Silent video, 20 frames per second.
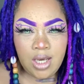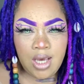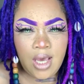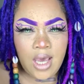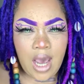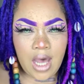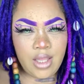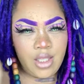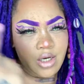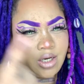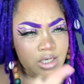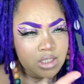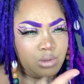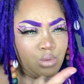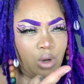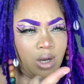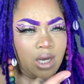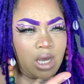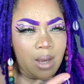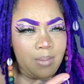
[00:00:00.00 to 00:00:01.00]
And there is
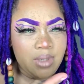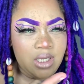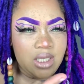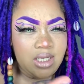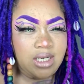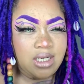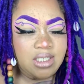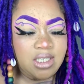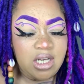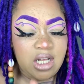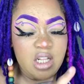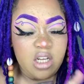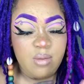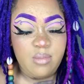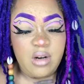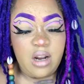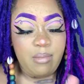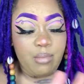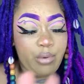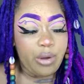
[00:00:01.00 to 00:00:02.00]
one company that does a color, but
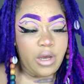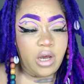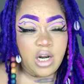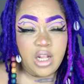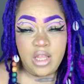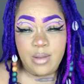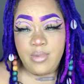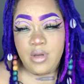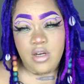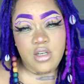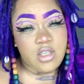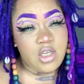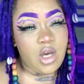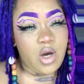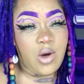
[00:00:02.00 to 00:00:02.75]
I boycotted them years ago,